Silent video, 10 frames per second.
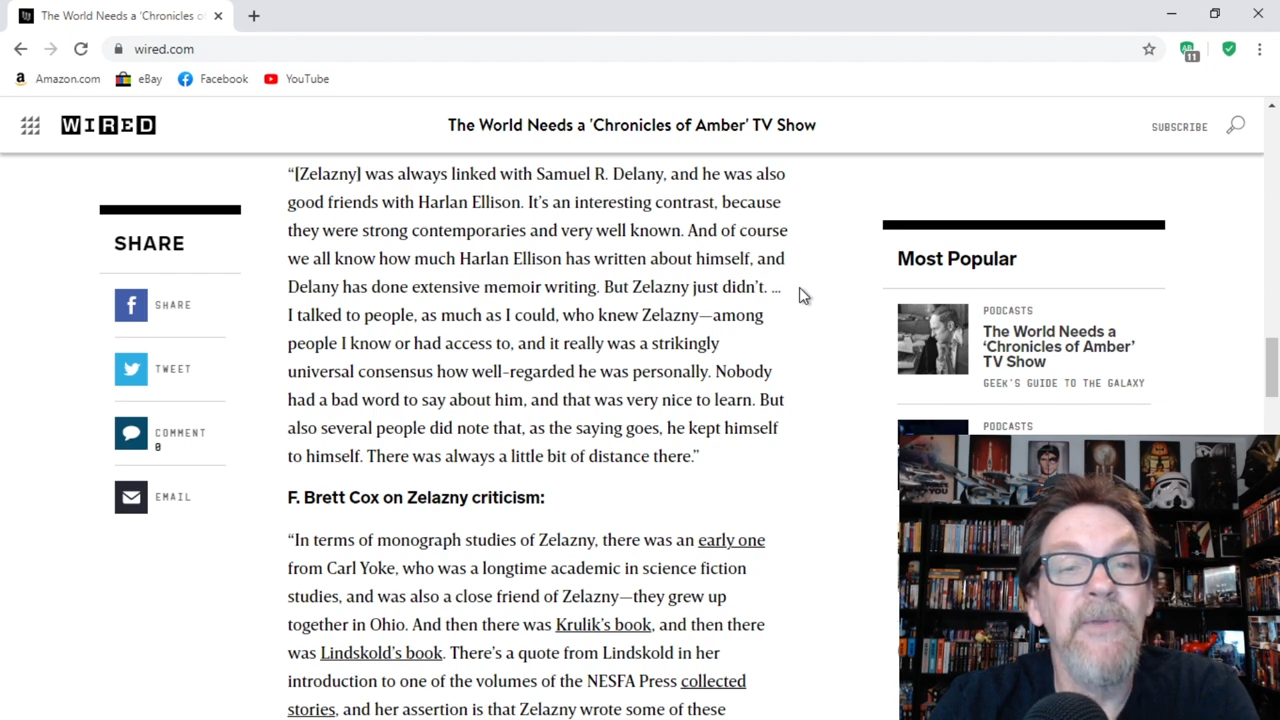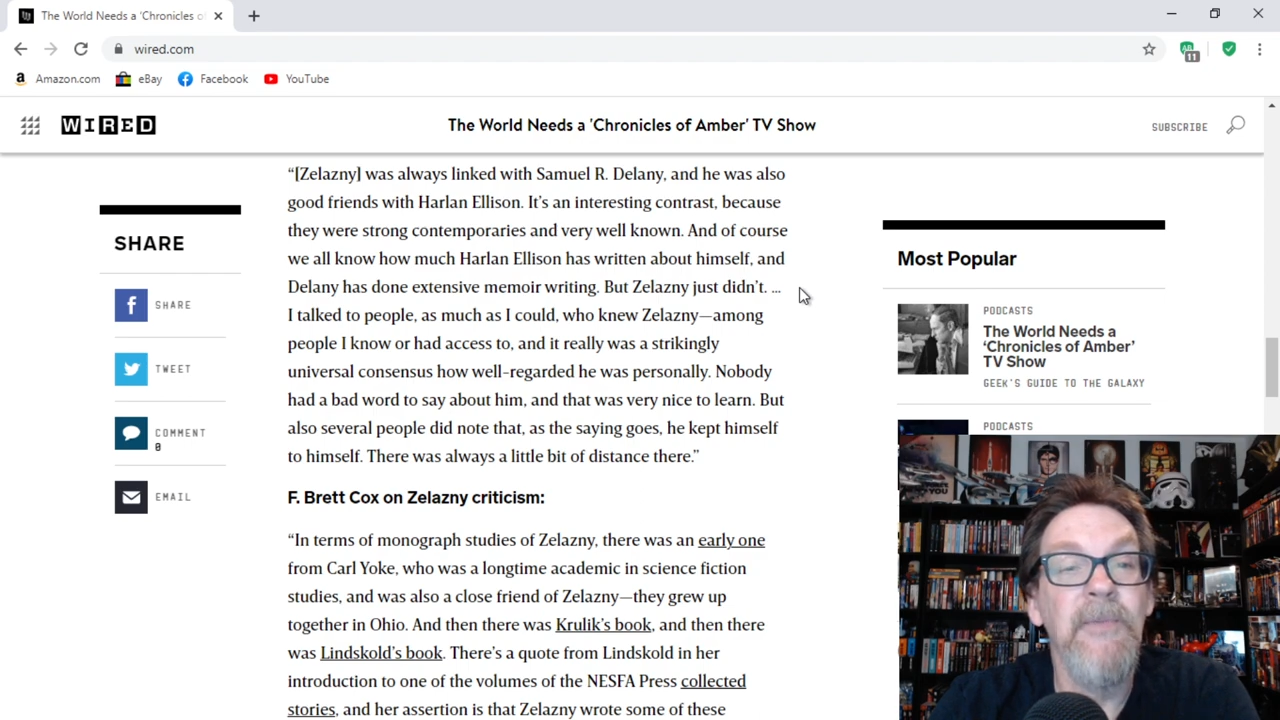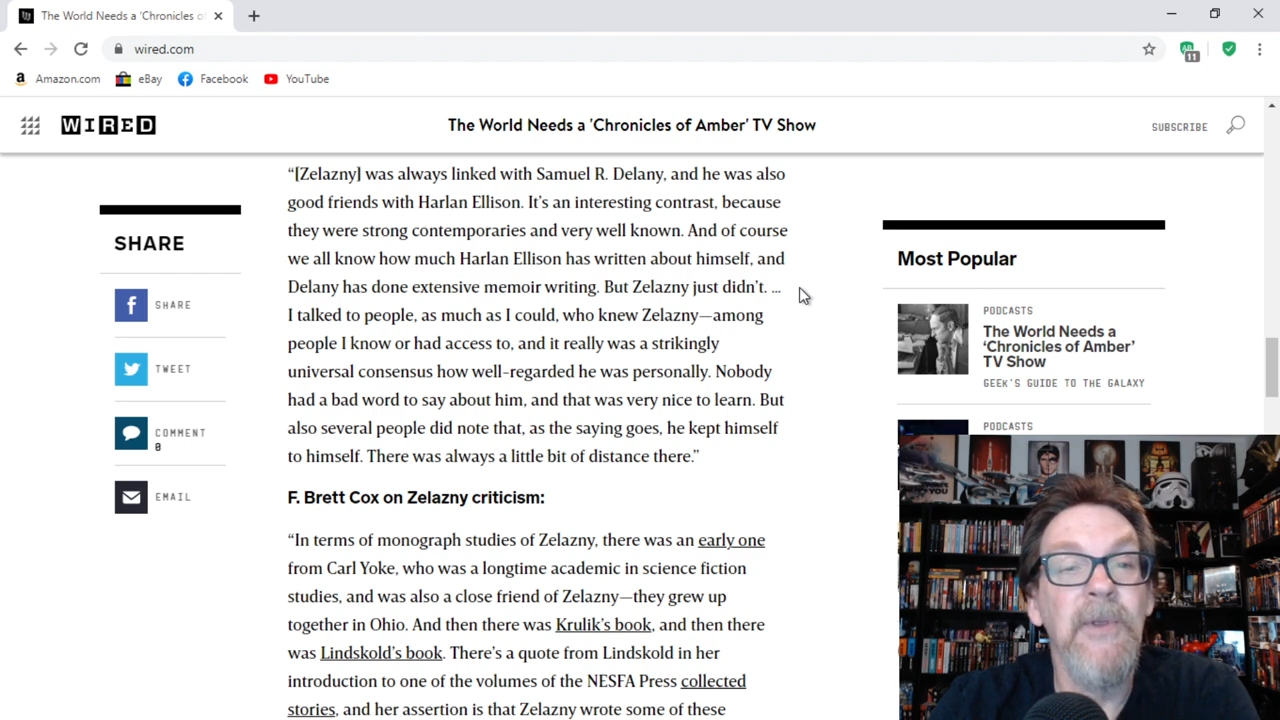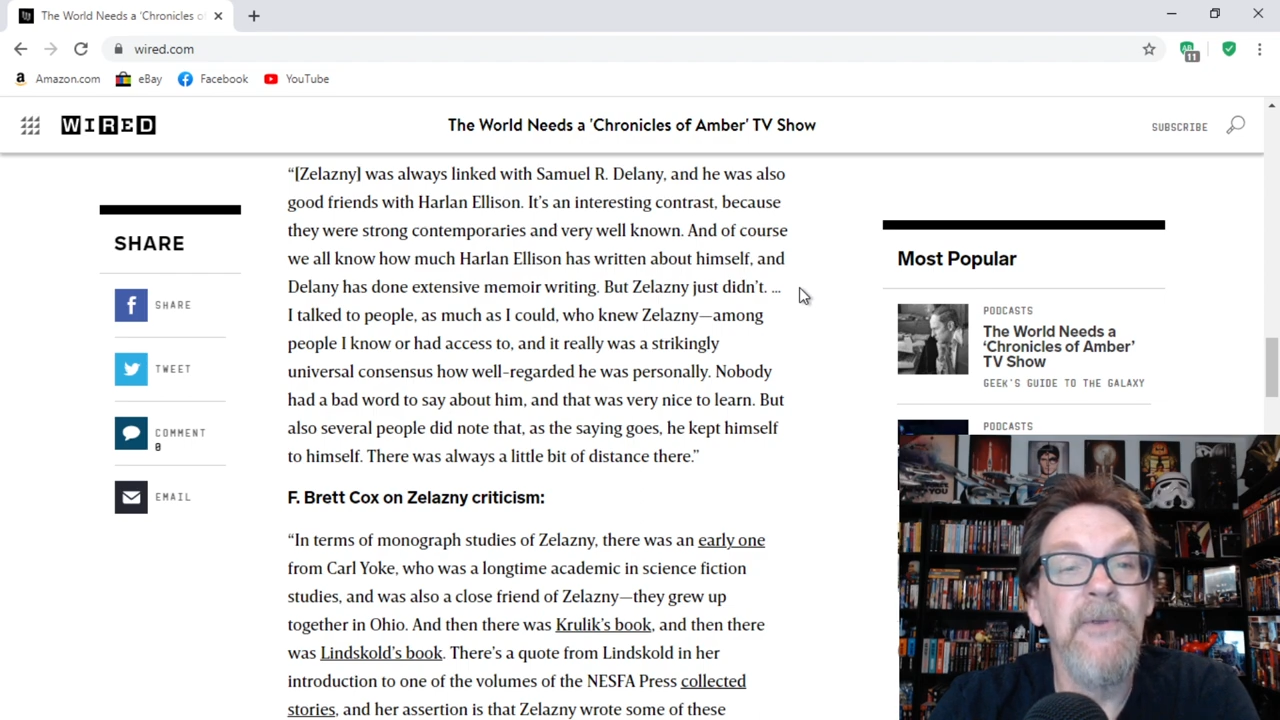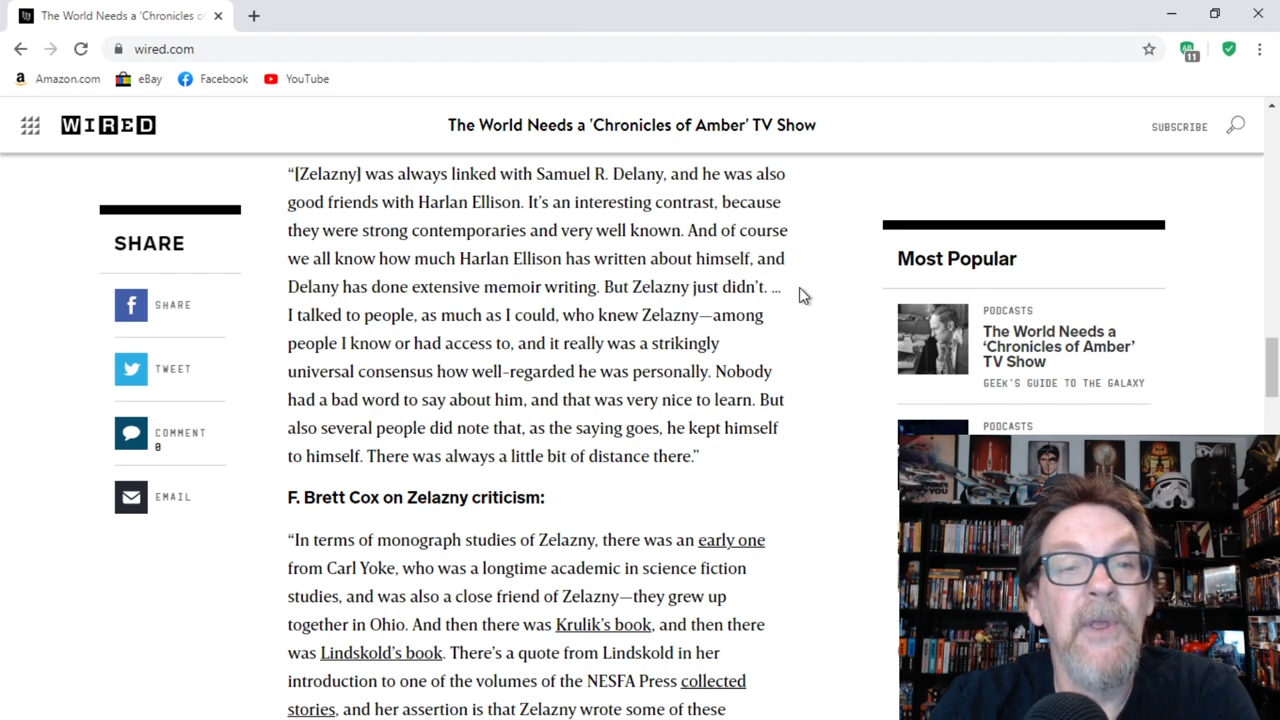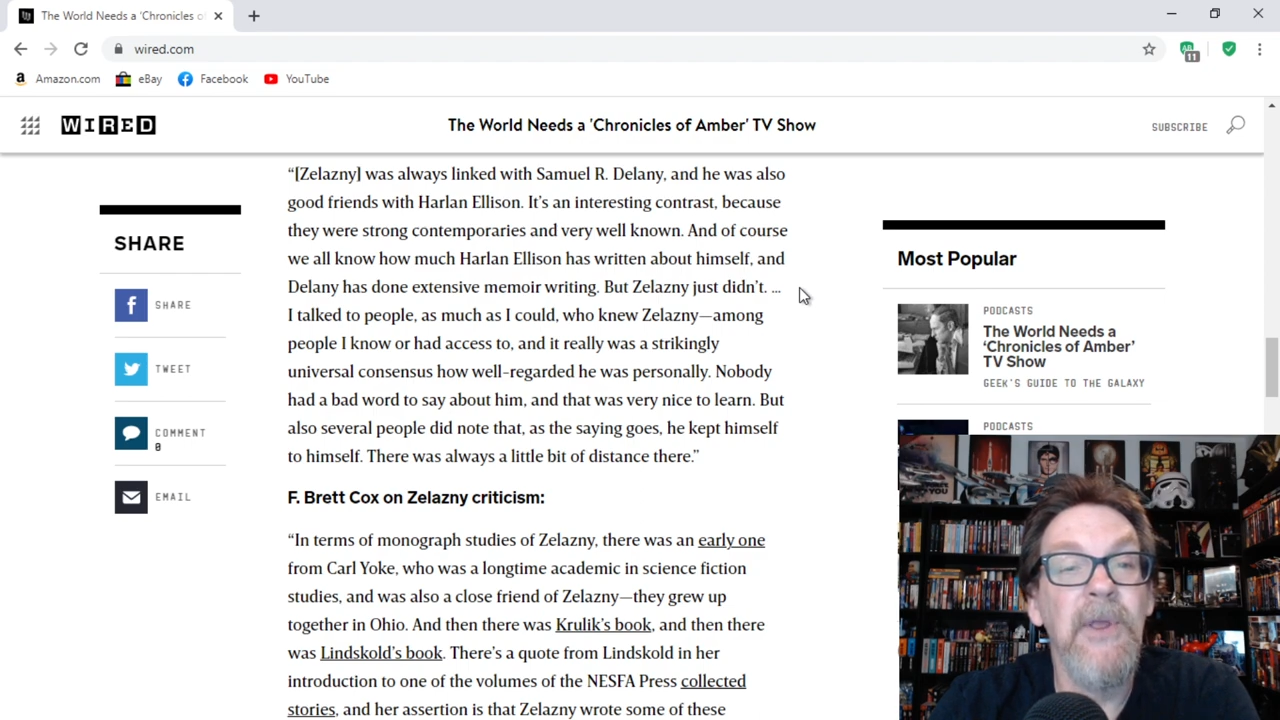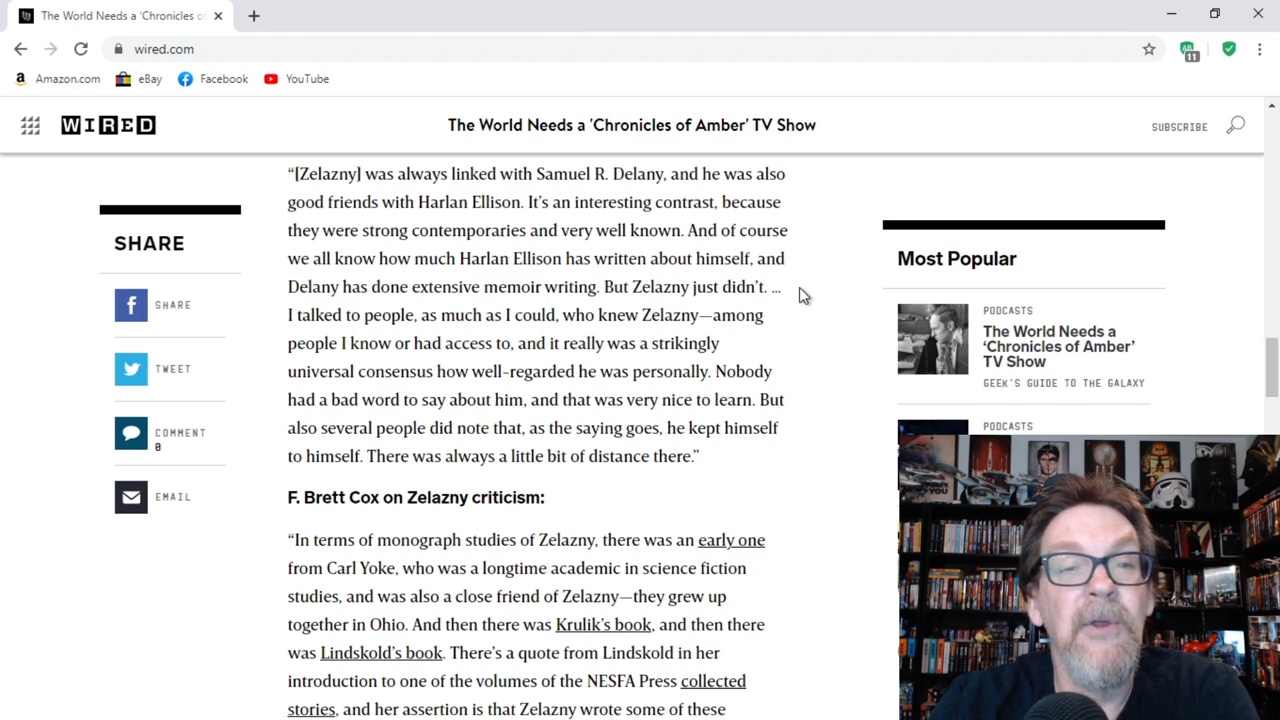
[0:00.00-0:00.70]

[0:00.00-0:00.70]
as much as I